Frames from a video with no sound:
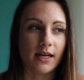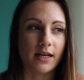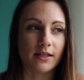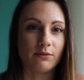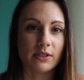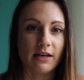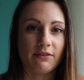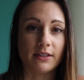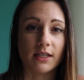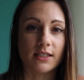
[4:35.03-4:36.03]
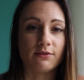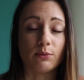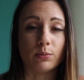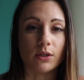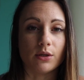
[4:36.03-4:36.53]
and I was having less of a
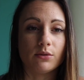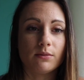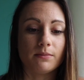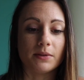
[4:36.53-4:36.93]
bloat,